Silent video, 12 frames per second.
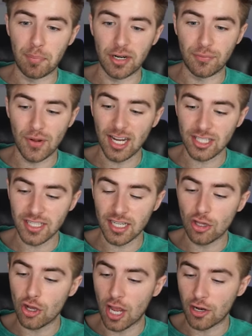But if we actually take a
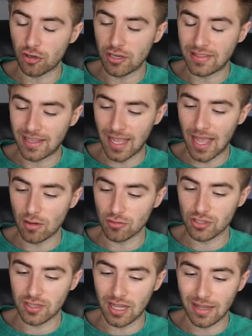look underneath the
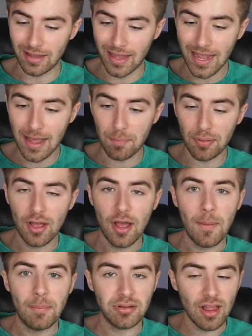couch, the lamp
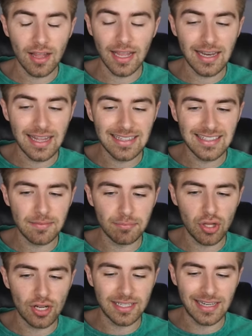plug-in isn't
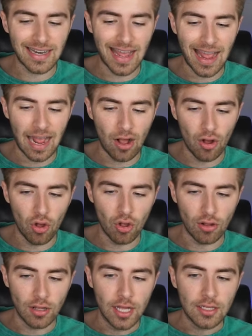plugged in at all.